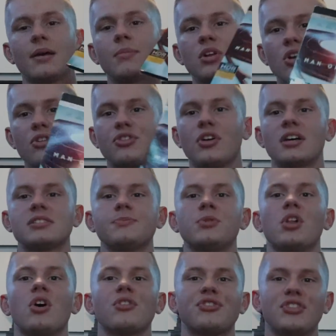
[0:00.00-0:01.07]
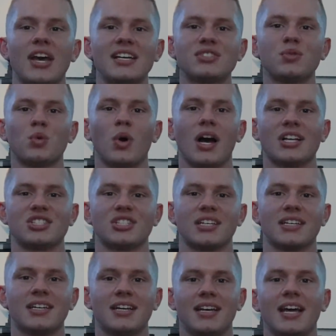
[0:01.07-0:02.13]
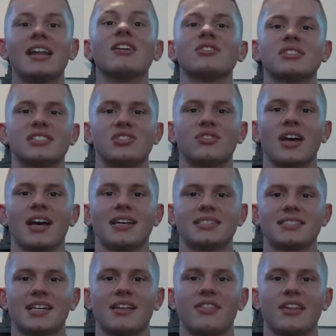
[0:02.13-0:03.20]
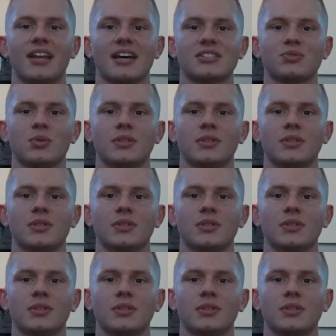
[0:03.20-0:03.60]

let me know your thoughts below. Thanks for watching, and I'll see you guys in the next